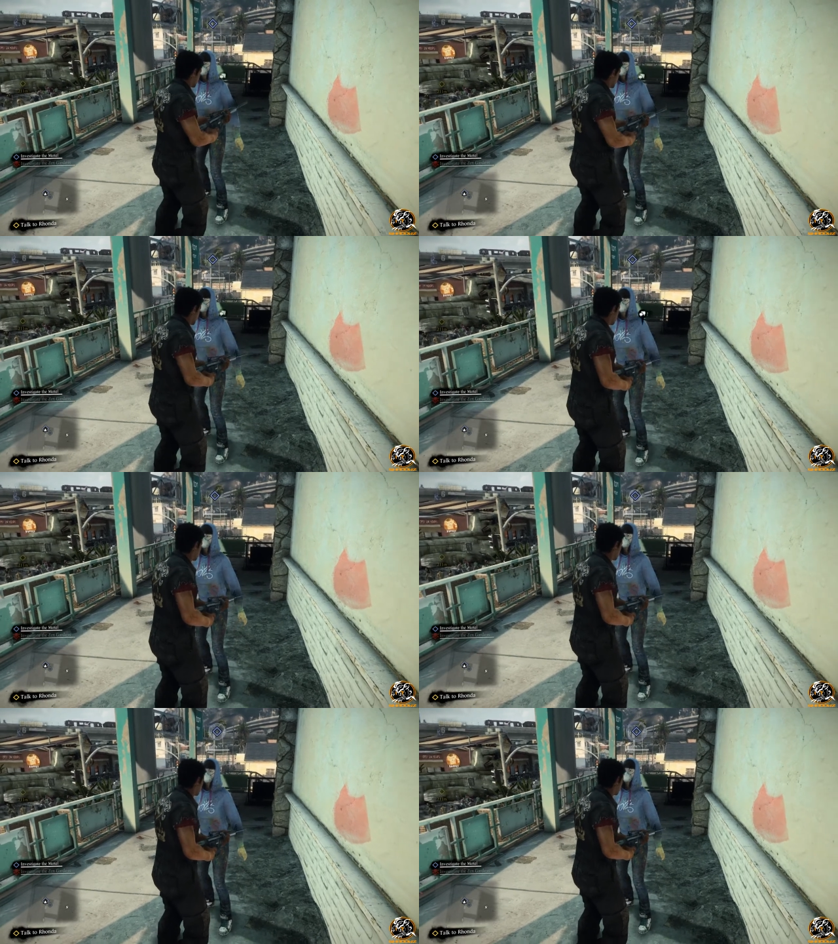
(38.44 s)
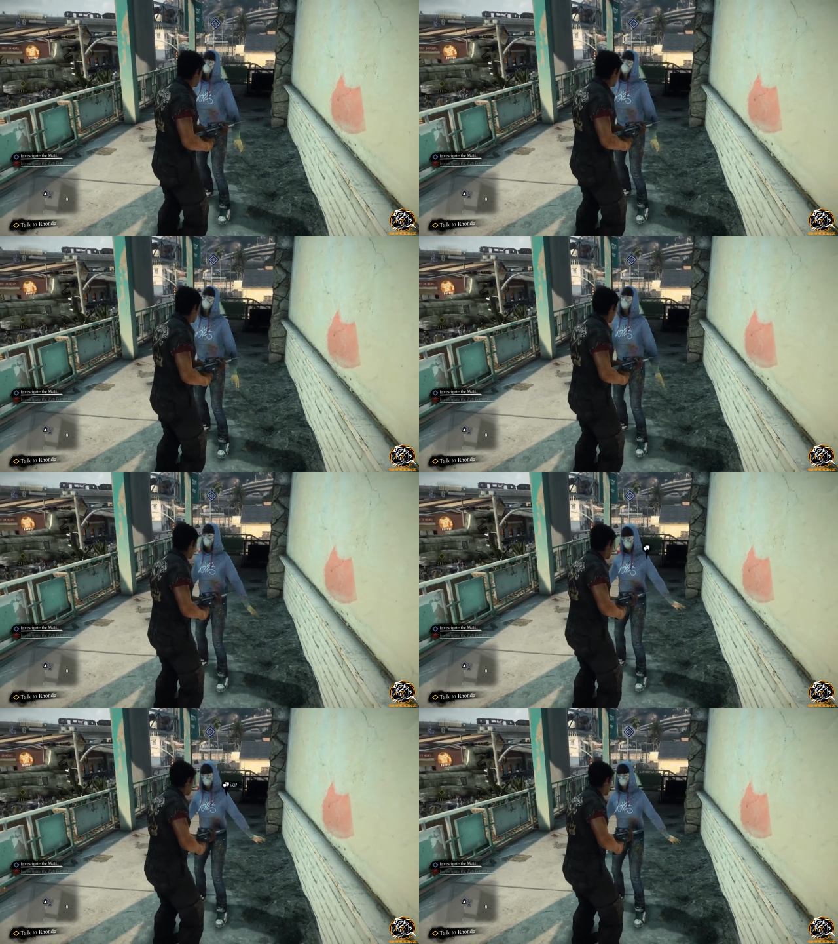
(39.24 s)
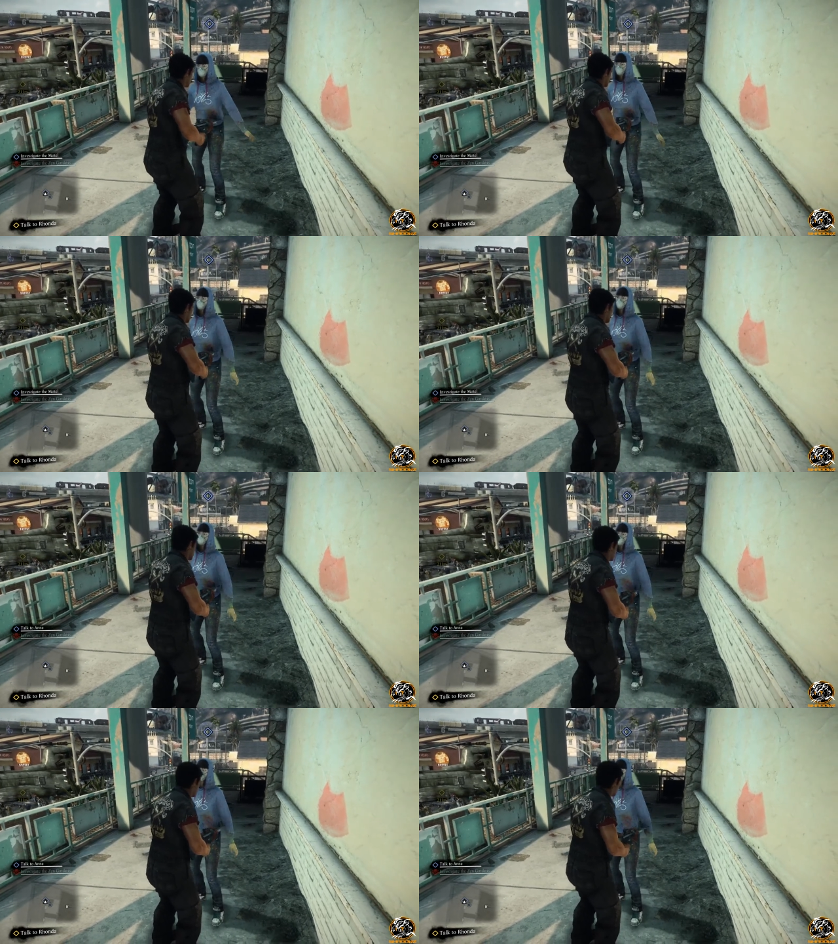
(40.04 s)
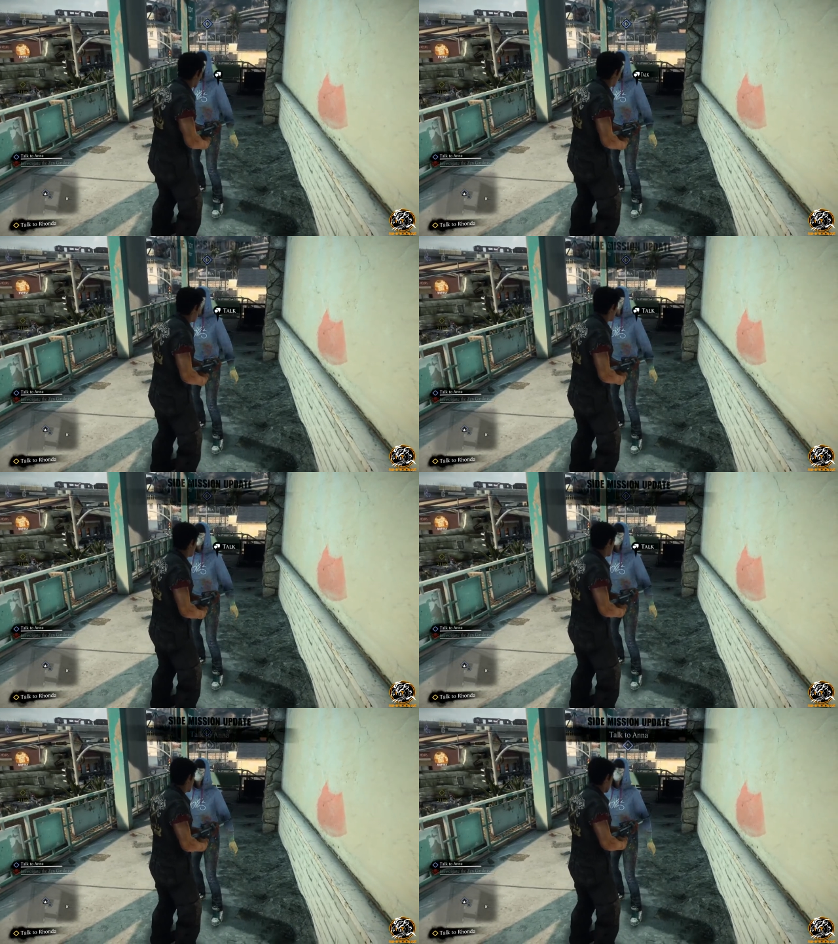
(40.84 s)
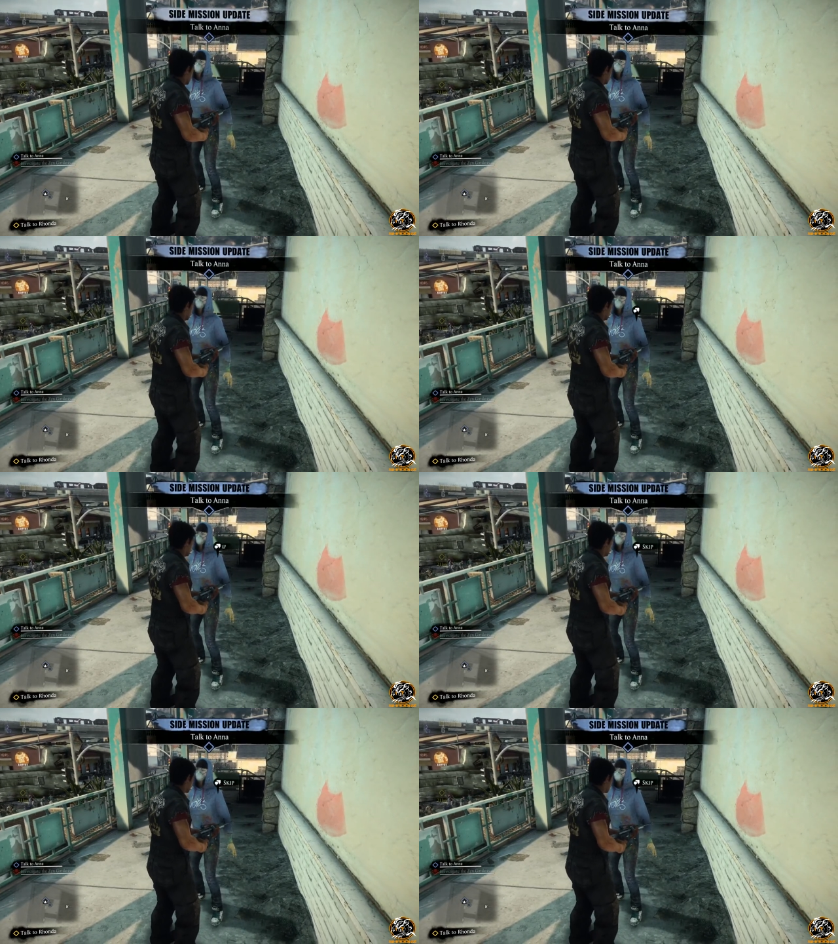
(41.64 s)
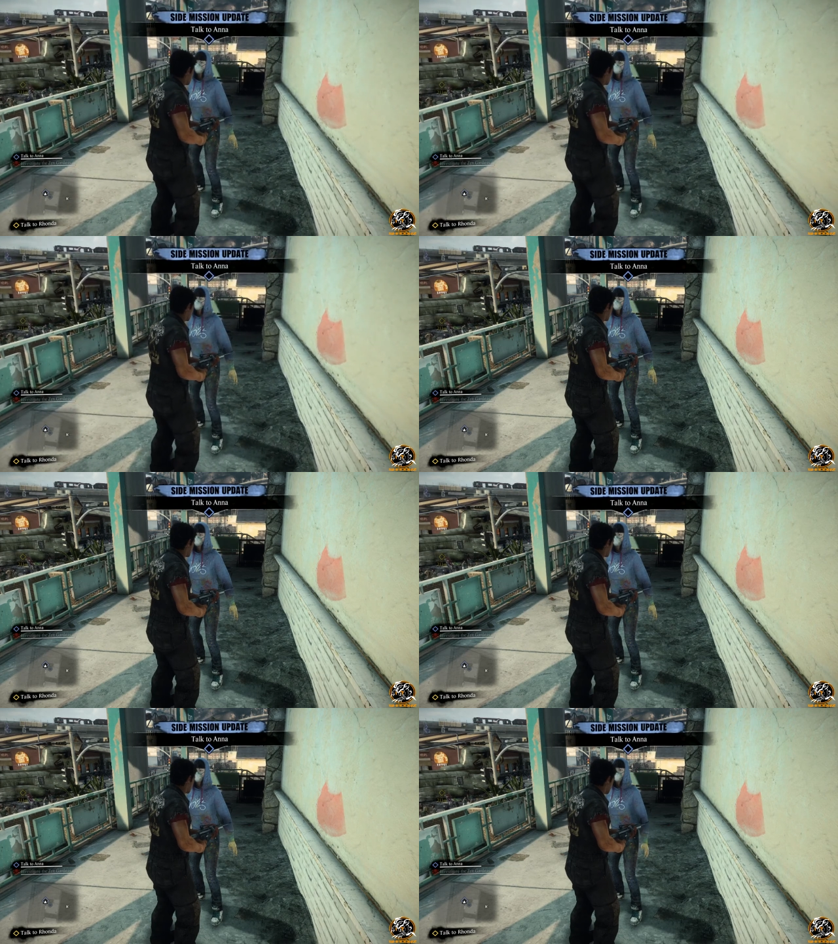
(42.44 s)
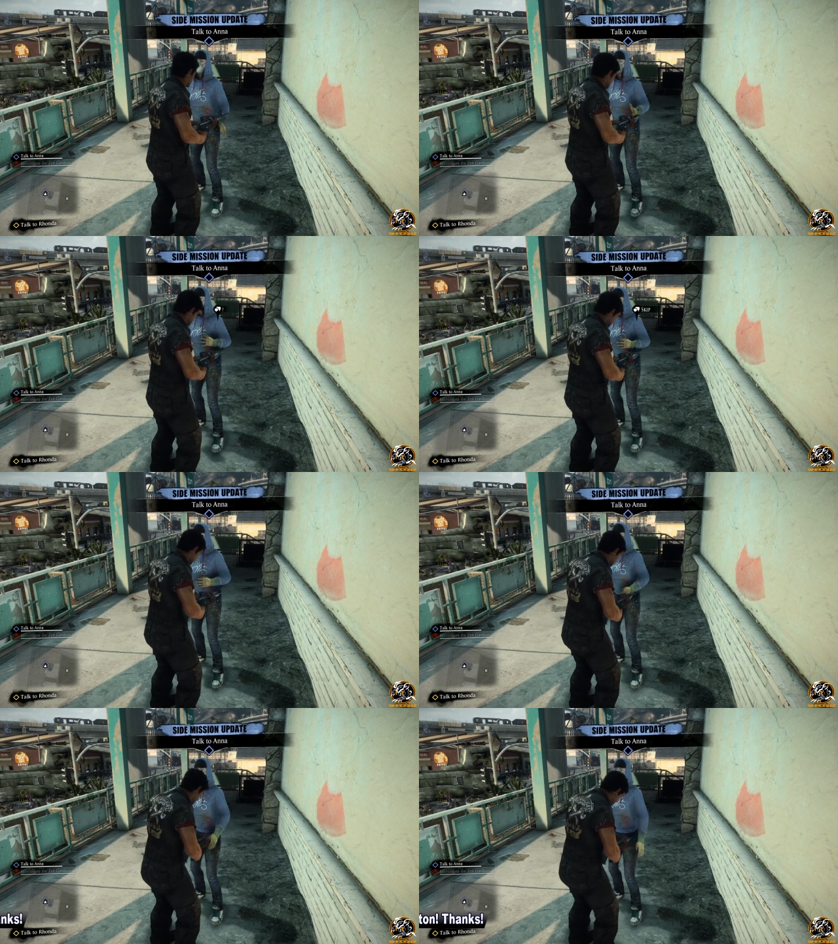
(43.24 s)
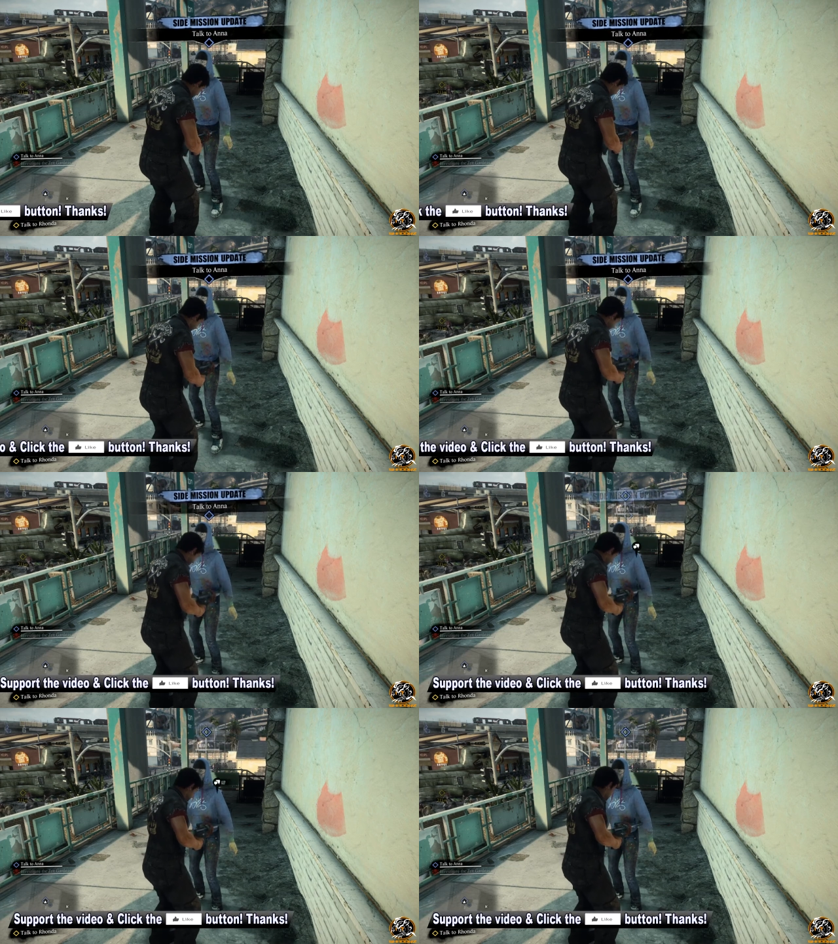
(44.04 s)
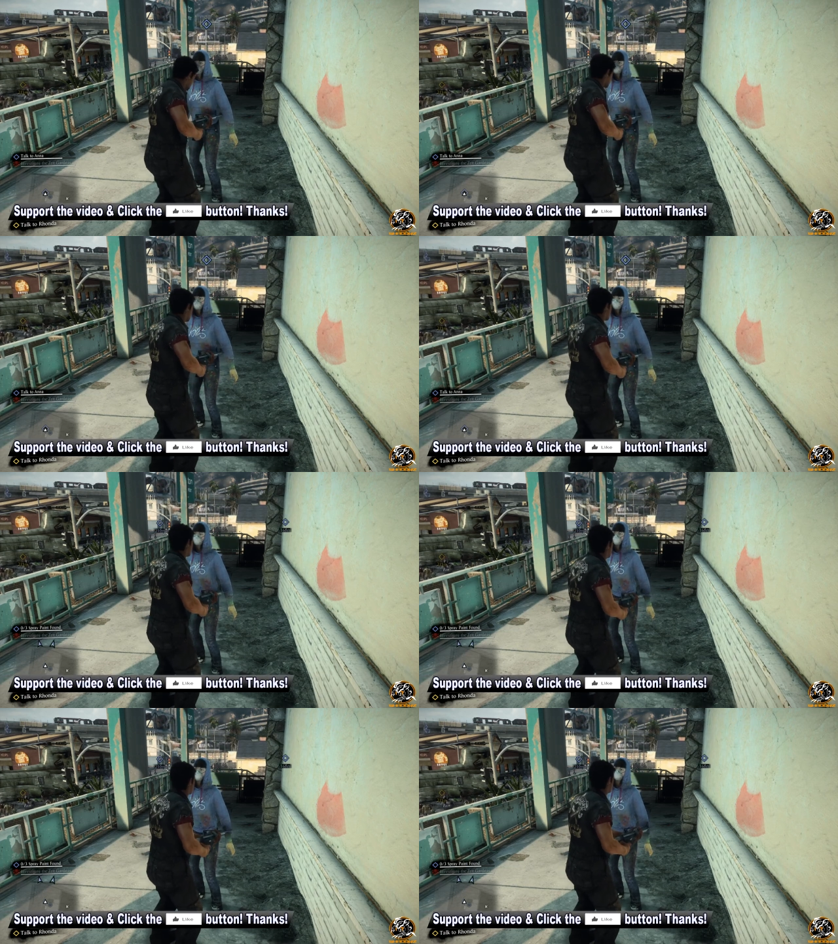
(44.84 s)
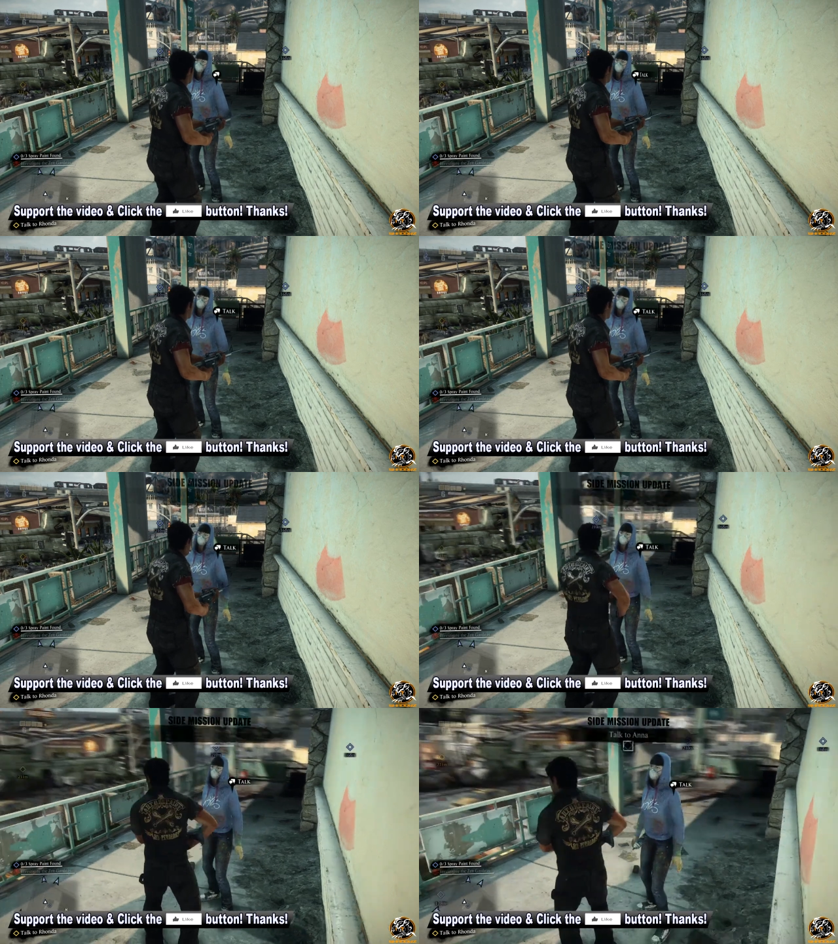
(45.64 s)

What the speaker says: (no speaker visible)